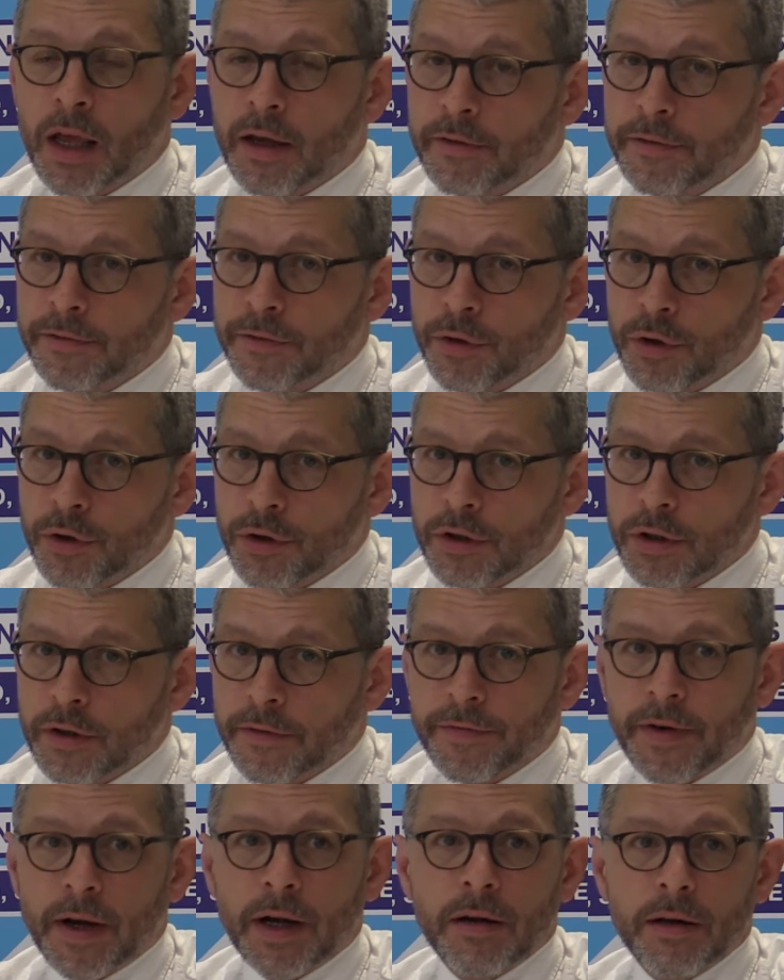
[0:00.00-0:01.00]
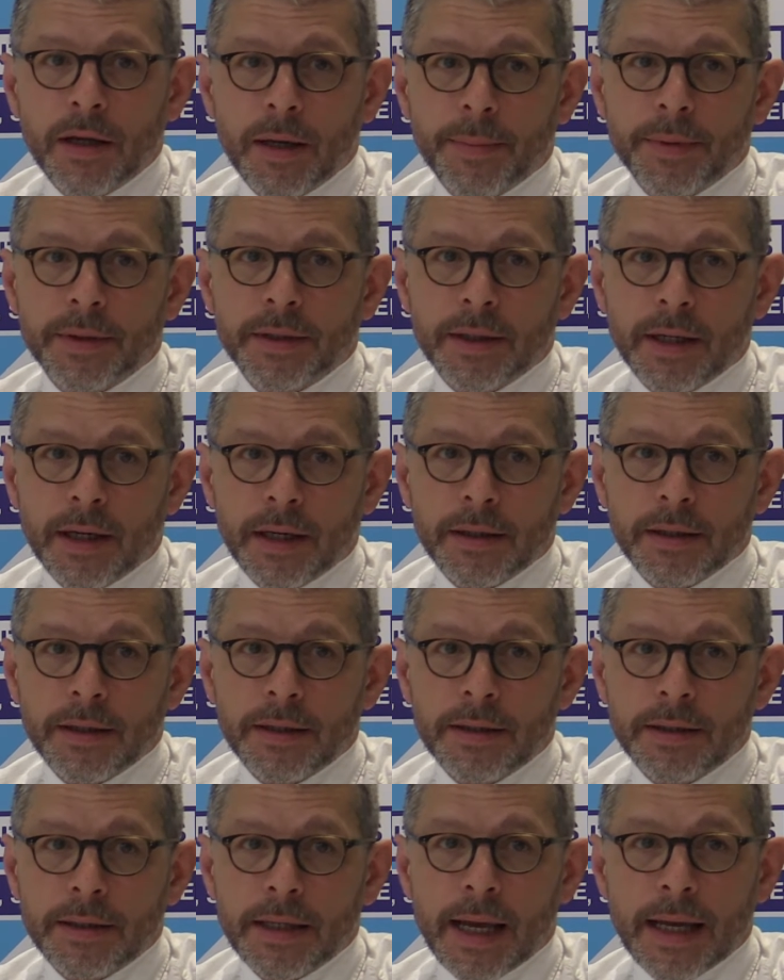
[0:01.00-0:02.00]
First, viral
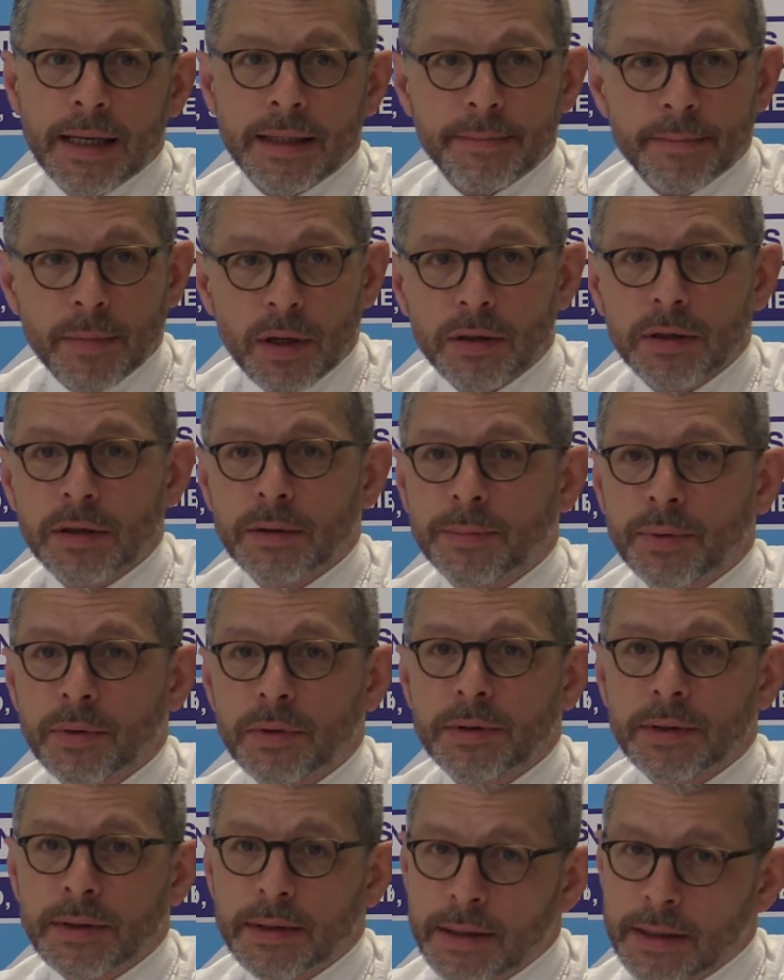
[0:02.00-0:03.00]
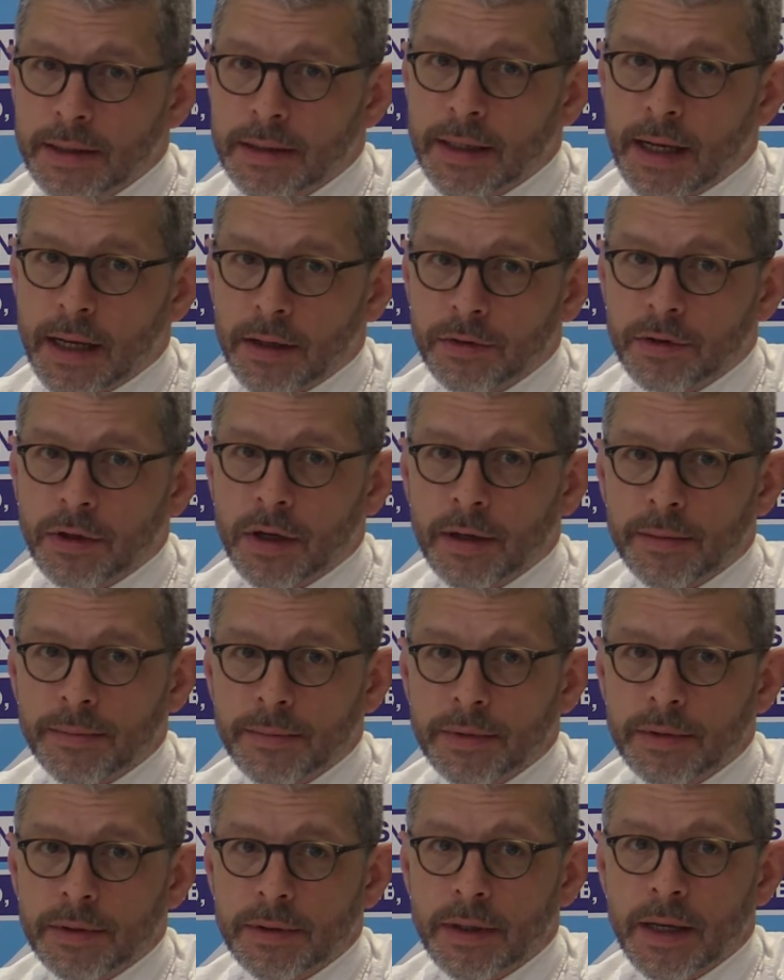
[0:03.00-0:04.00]
hepatitis has multiple disease
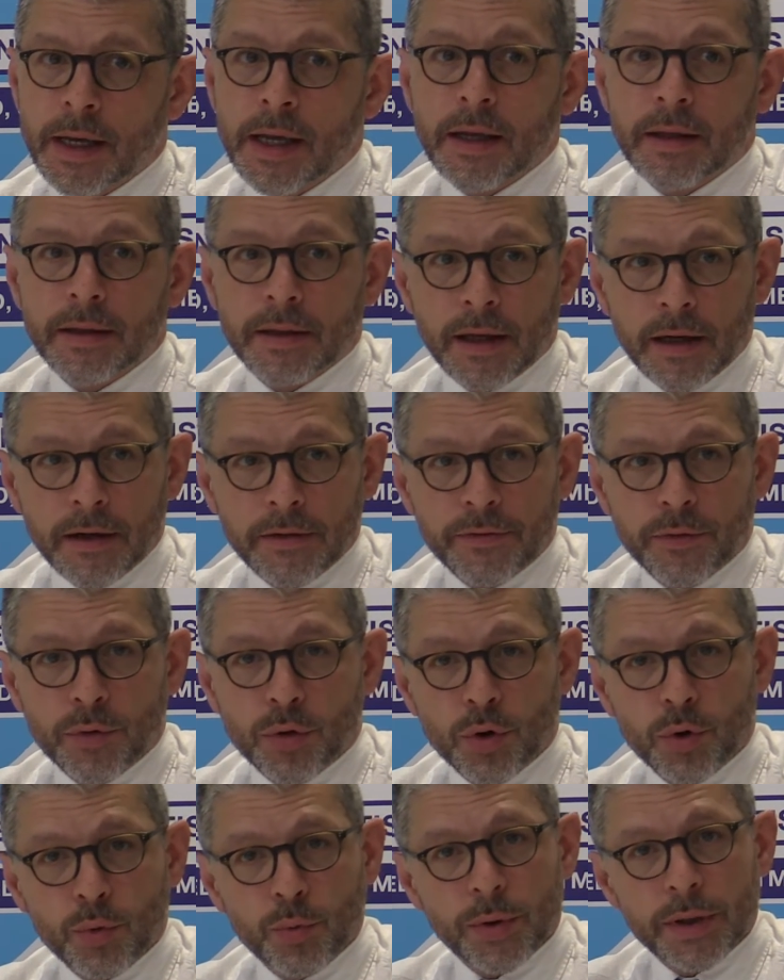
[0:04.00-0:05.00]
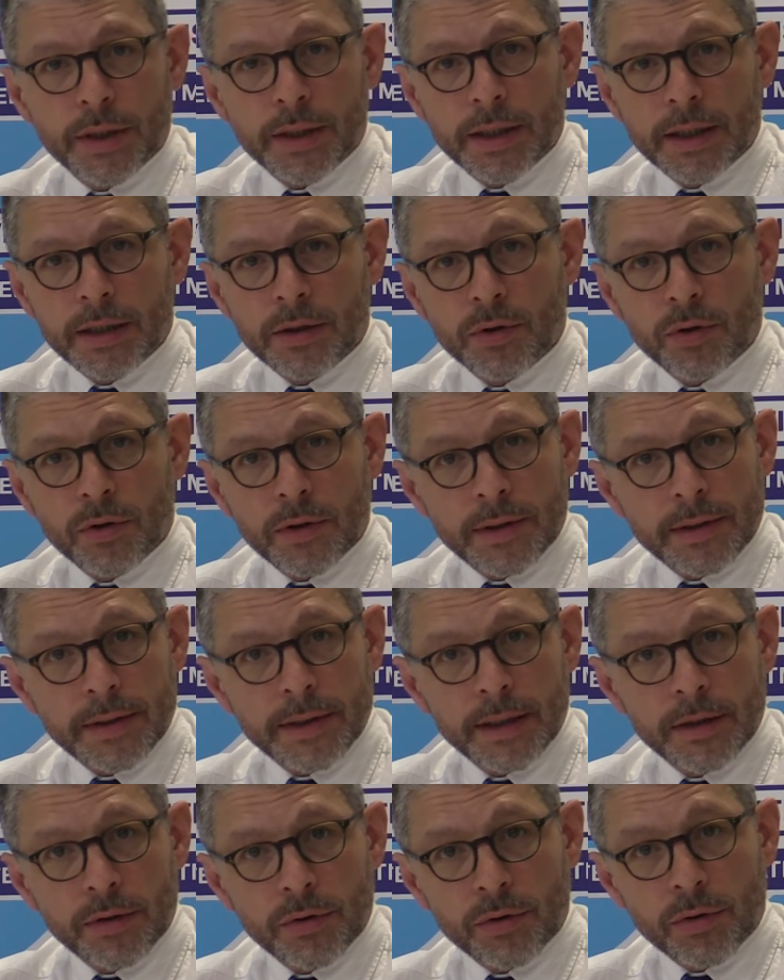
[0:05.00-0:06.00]
outcomes. Therefore, we need to
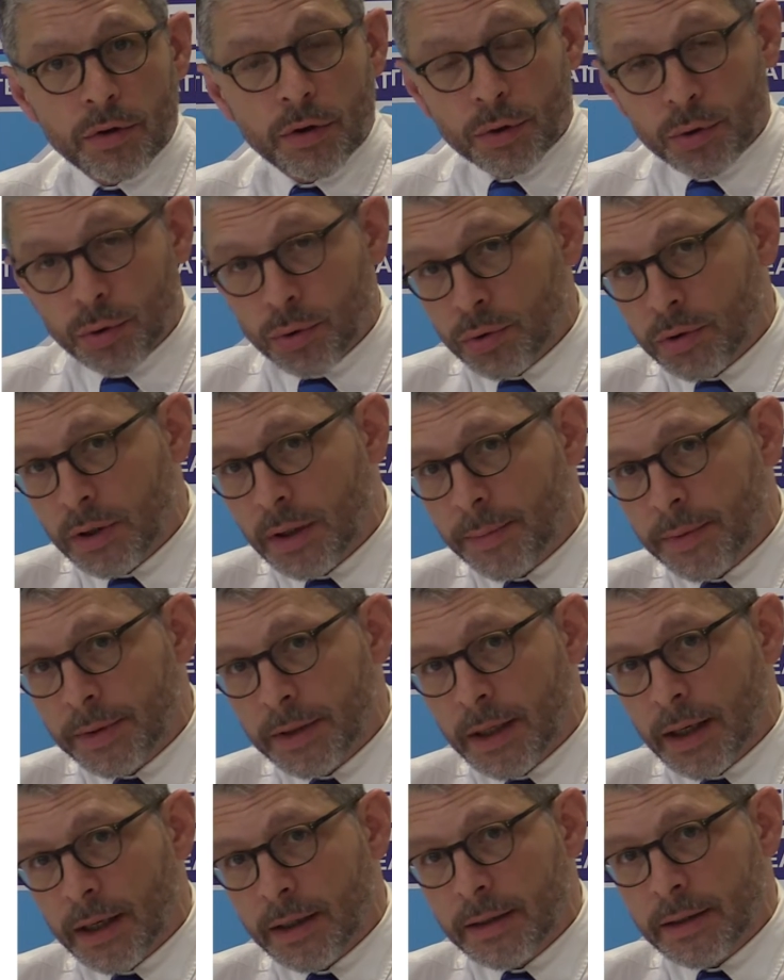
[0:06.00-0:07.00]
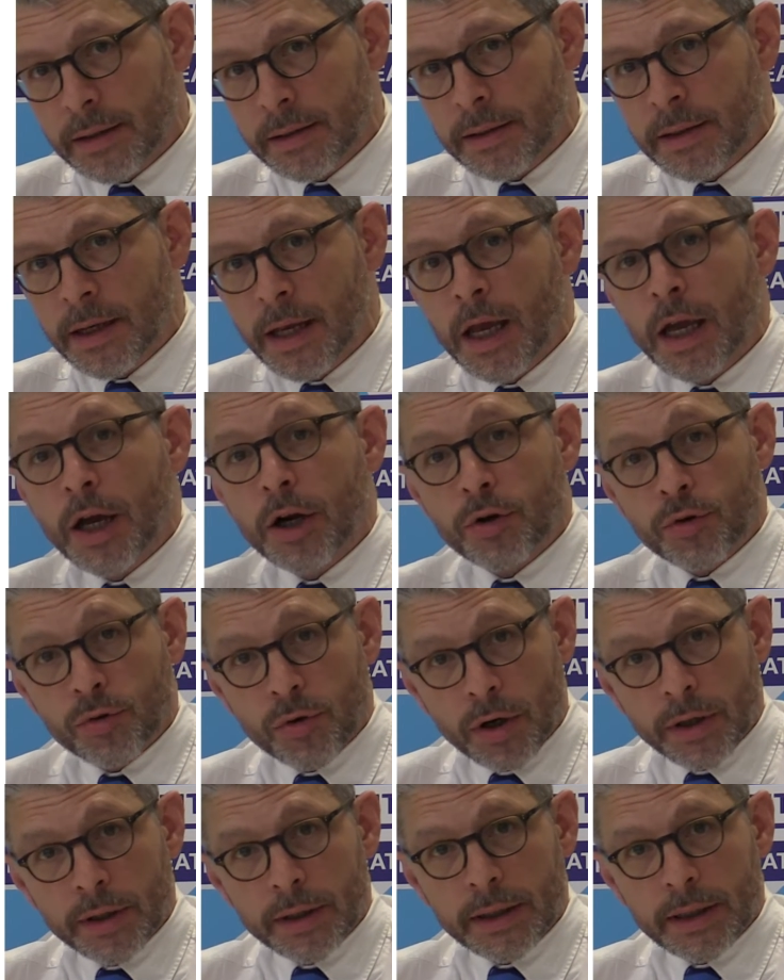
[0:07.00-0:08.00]
consider acute hepatitis,
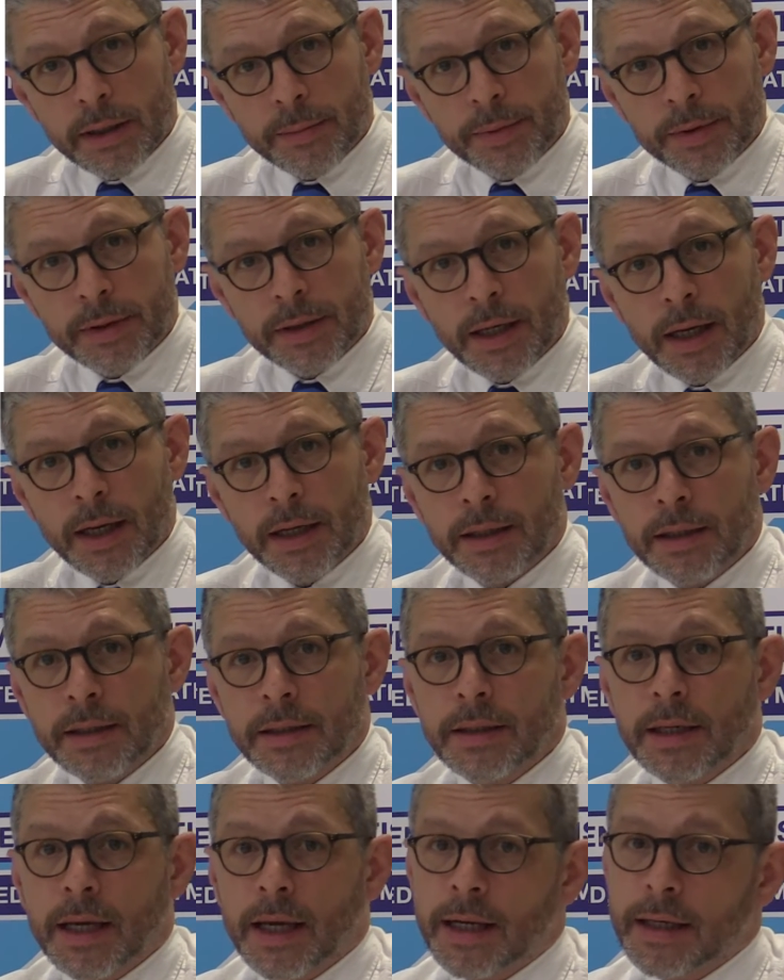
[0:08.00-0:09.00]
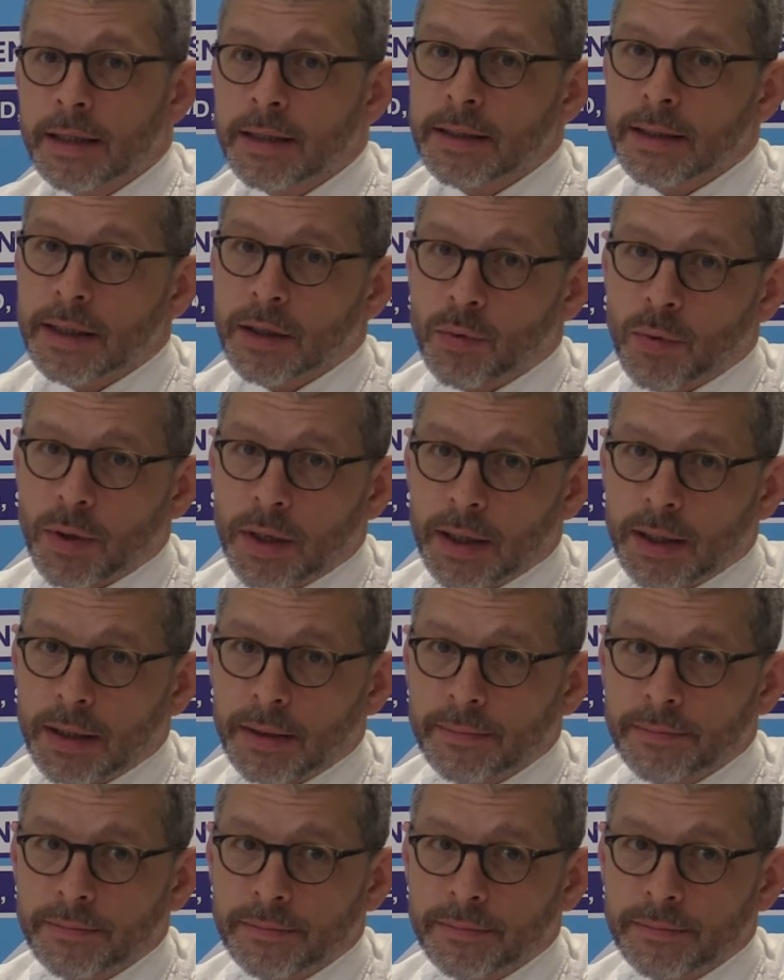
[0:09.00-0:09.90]
chronic hepatitis, and sequelae.